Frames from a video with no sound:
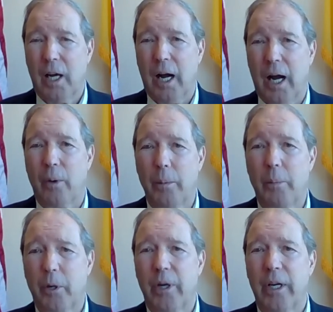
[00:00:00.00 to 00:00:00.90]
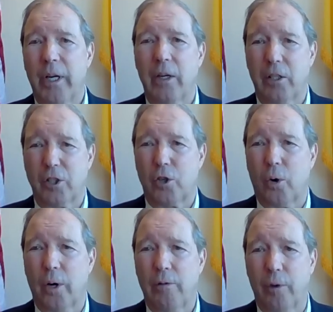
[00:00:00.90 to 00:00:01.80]
I remember hearing a
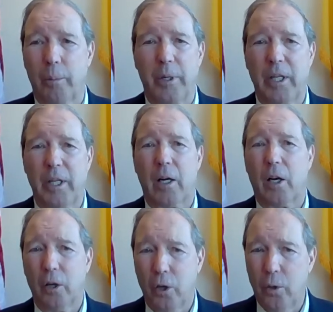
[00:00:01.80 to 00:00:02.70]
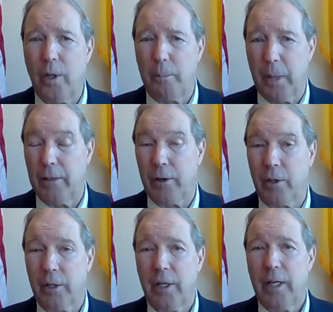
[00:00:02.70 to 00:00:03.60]
story from a young Laguna mother
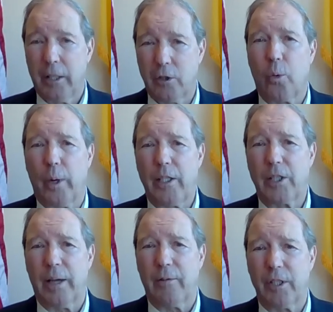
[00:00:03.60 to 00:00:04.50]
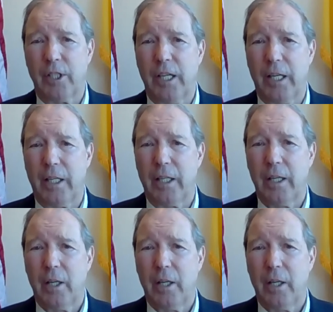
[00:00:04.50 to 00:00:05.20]
in 2017,